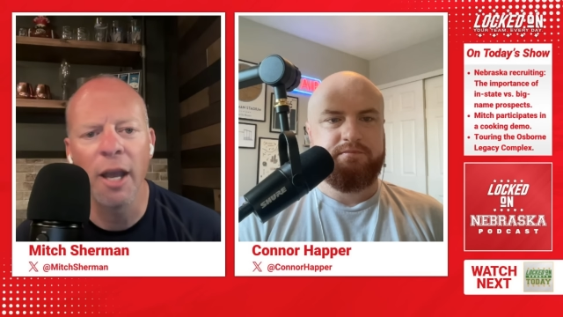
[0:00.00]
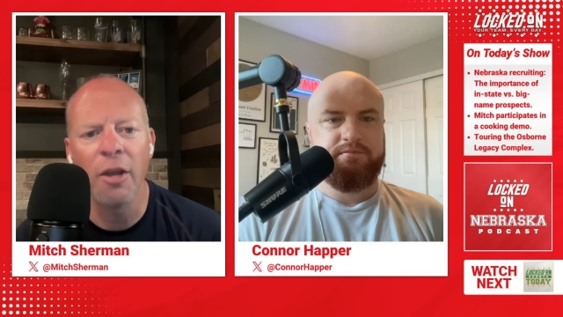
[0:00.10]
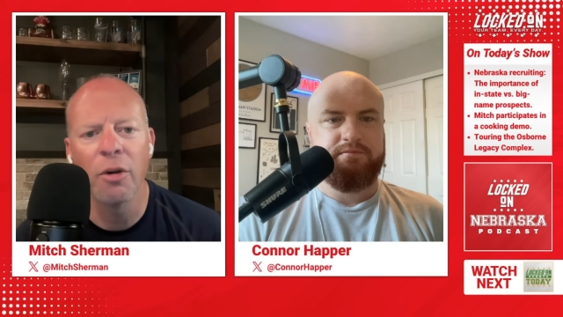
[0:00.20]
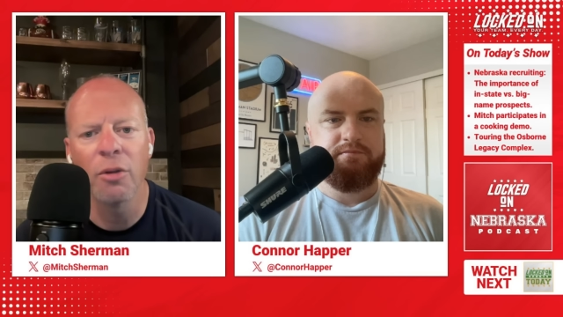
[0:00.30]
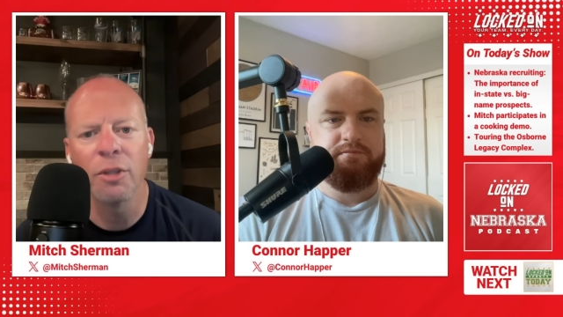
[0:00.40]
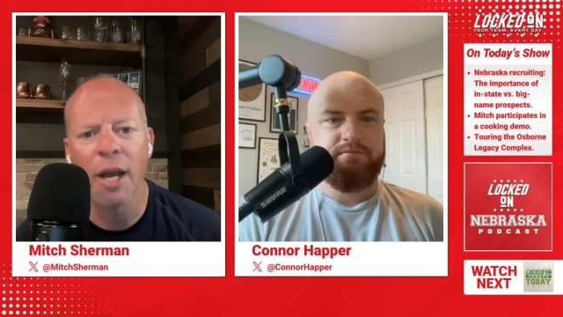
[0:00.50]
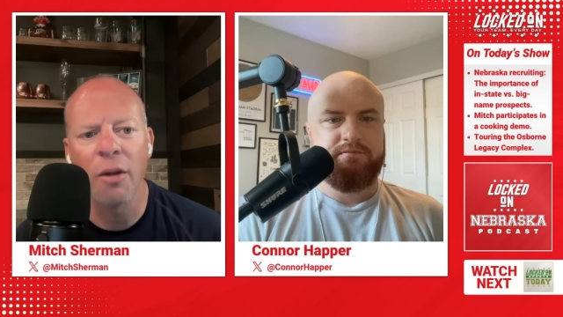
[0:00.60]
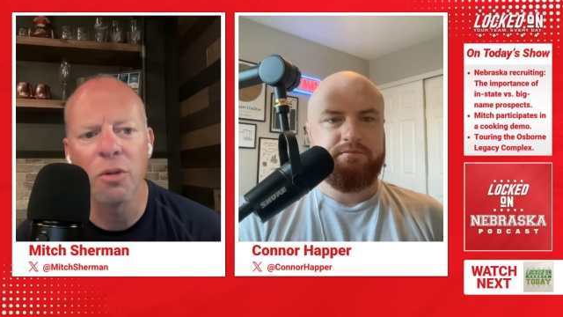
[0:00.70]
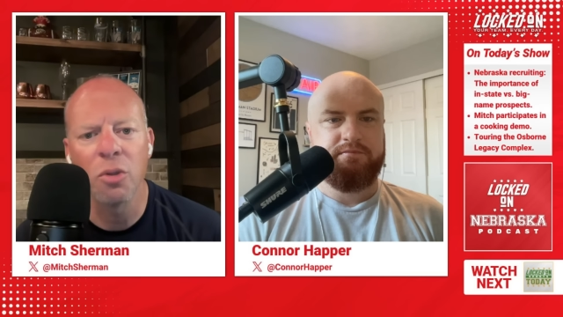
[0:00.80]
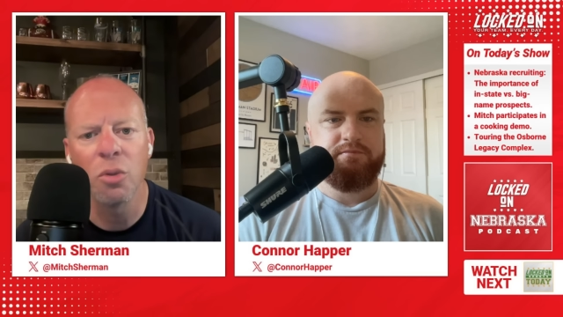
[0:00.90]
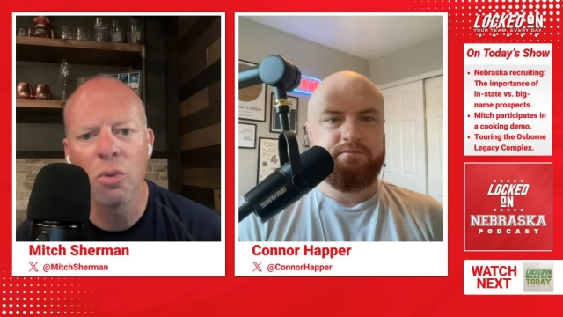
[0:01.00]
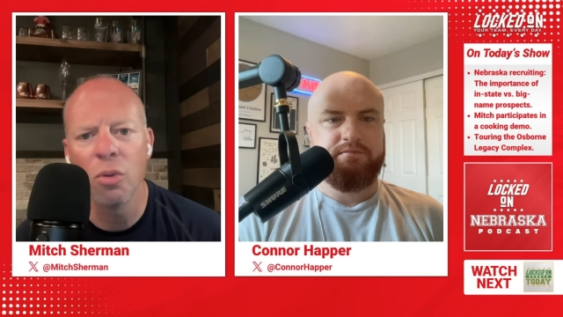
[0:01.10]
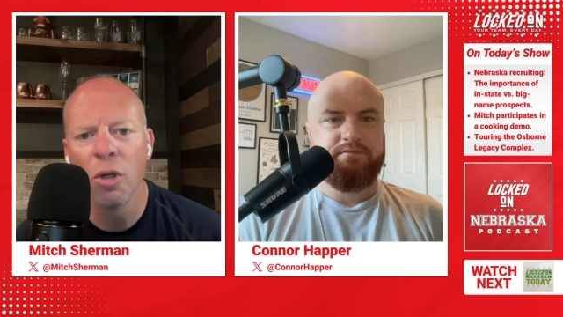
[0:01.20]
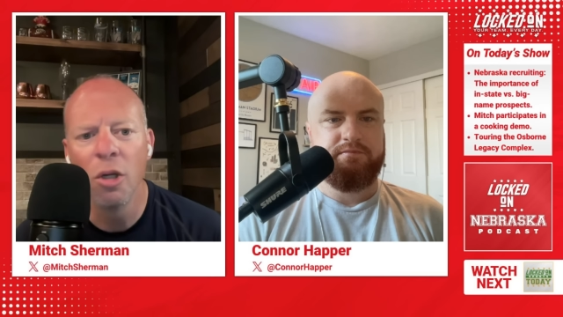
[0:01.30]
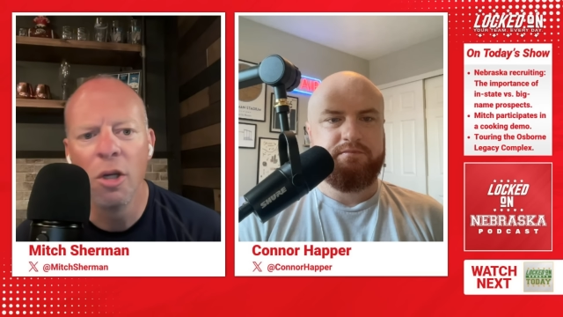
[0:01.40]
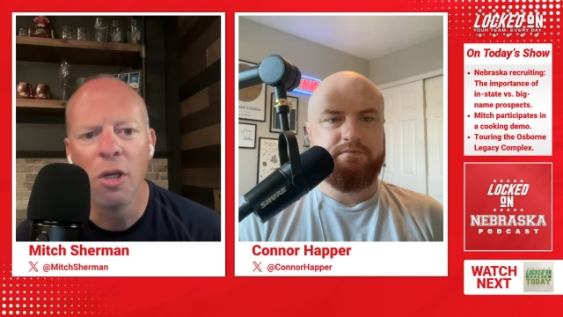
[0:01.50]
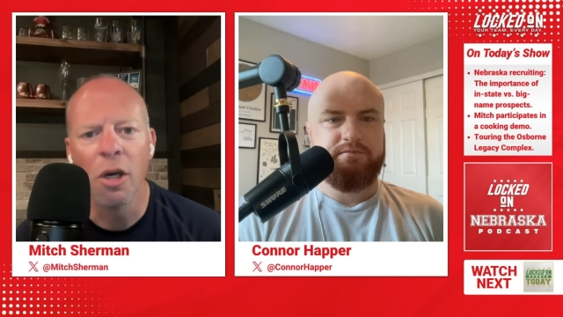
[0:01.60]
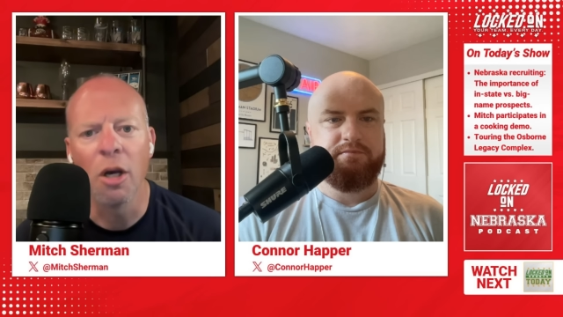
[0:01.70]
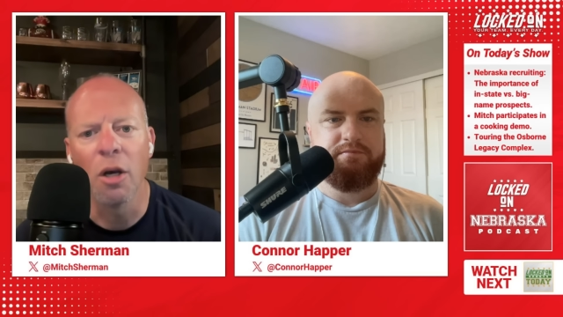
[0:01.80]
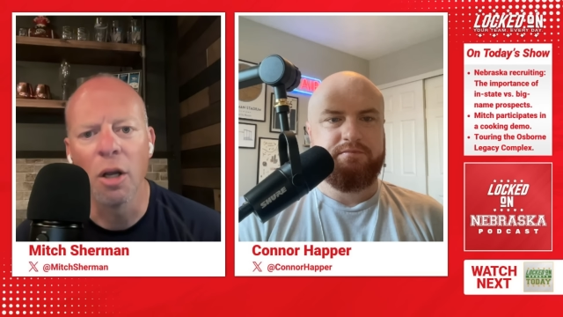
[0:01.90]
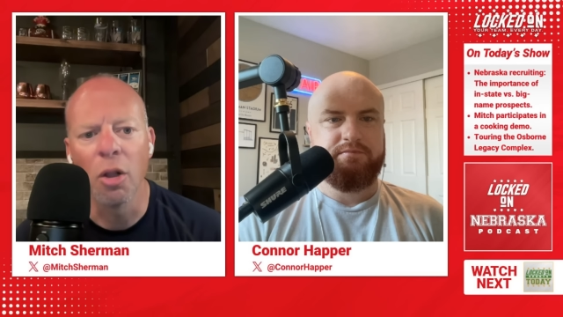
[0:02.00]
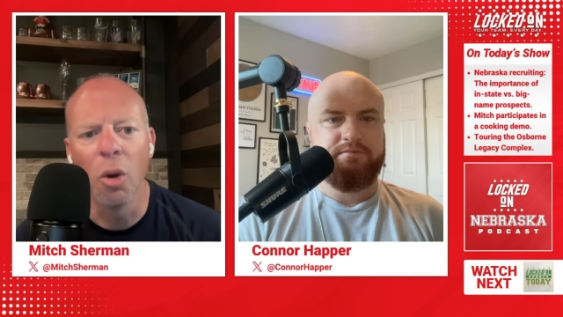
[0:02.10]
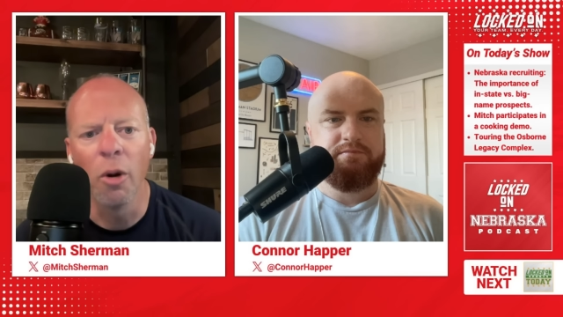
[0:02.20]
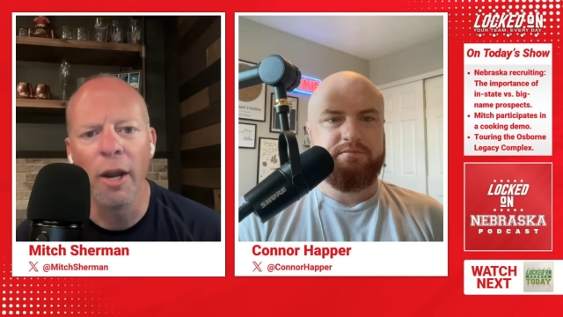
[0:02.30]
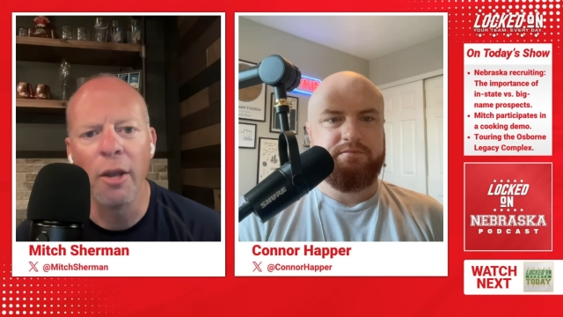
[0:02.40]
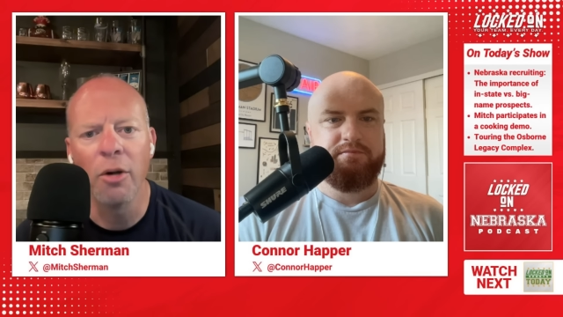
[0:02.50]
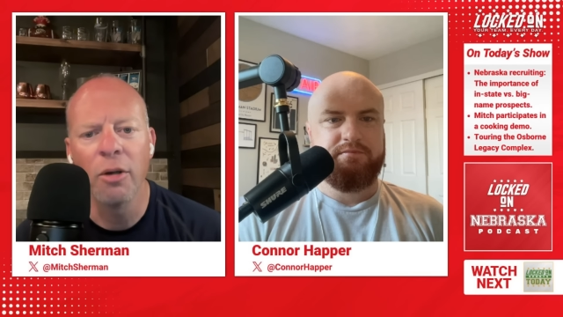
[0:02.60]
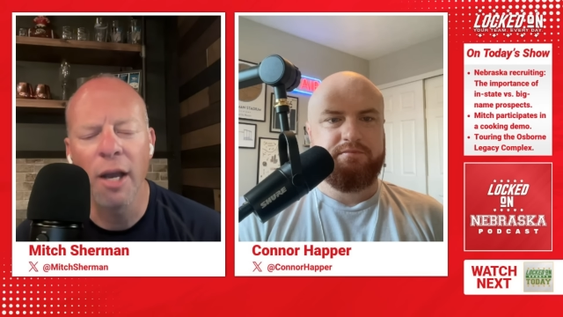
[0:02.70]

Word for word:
Speaker 1: angle down to uh, a lower angle.